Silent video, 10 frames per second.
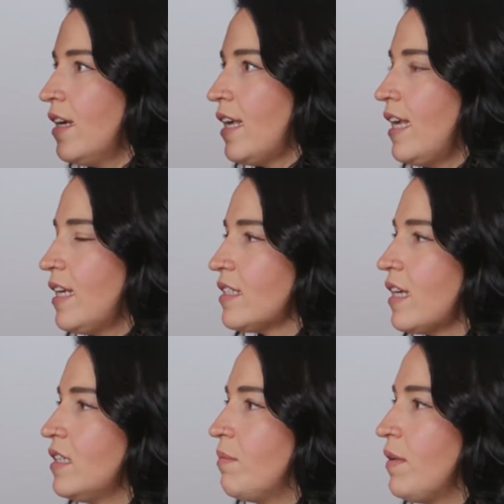He can
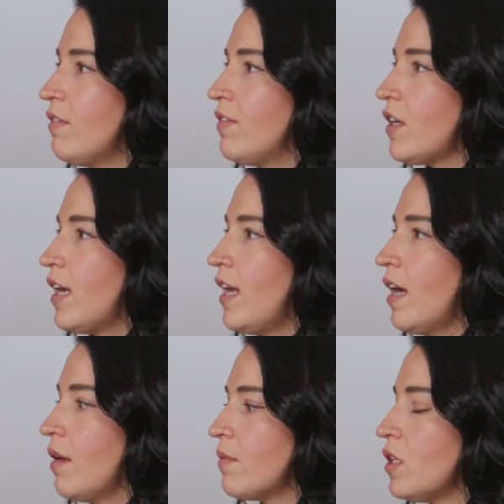tend to be a very
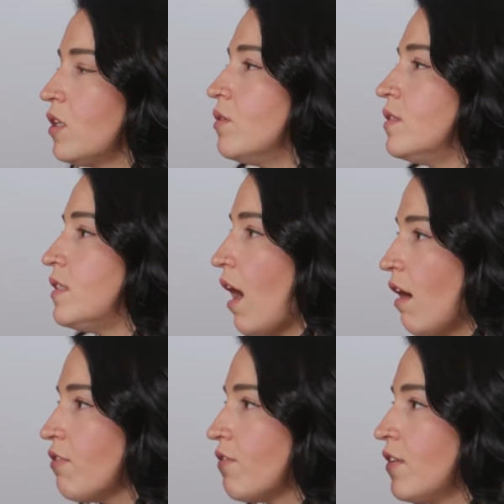closed
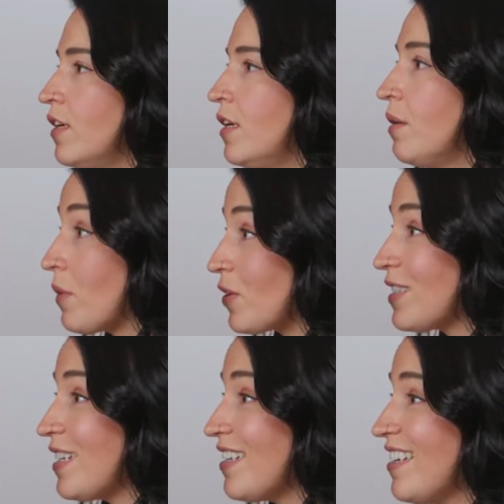off
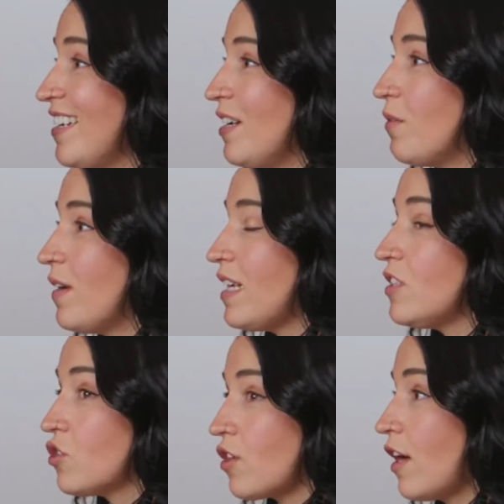person when
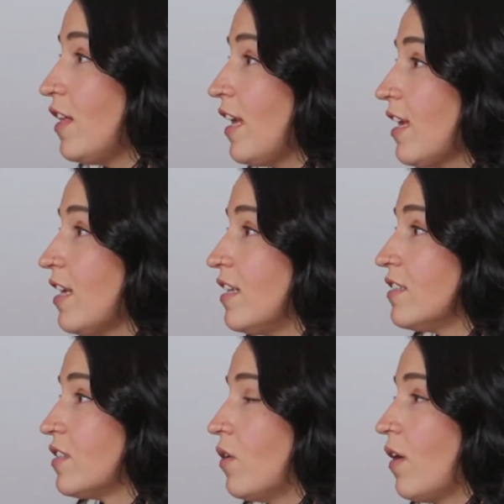he's struggling.
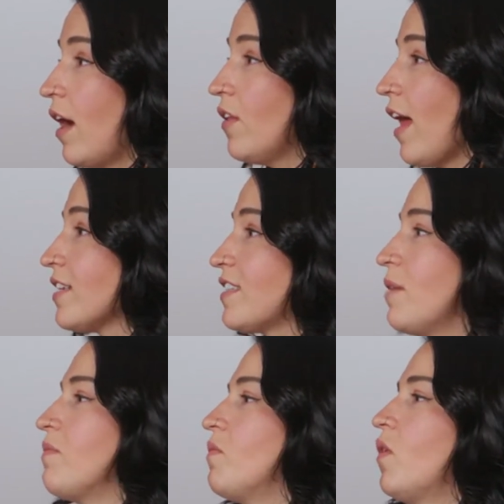And so I'll ask
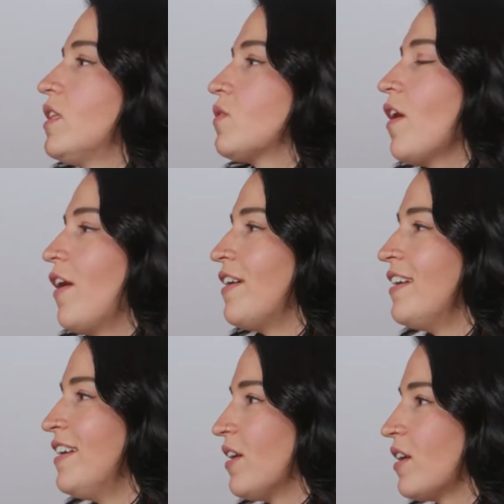him, what's wrong?
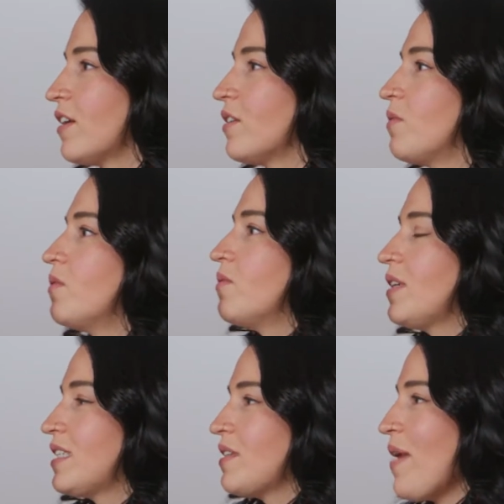Or
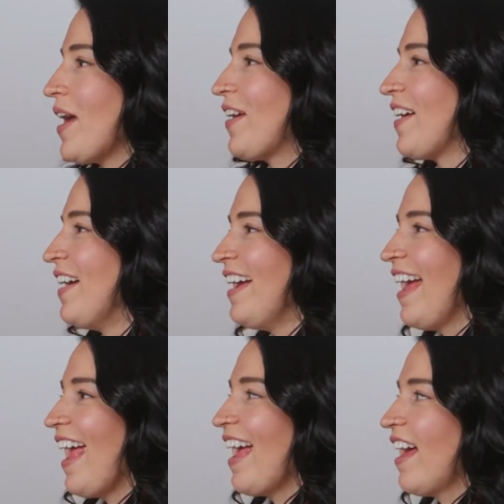what's the matter?
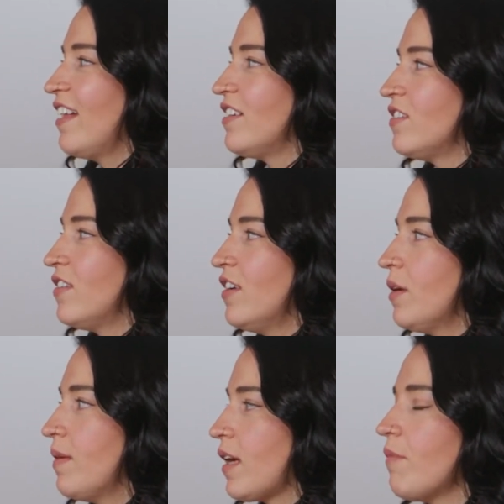And
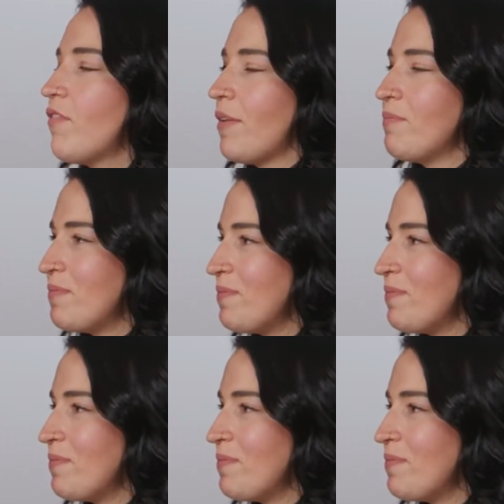he'll be like, I'm fine.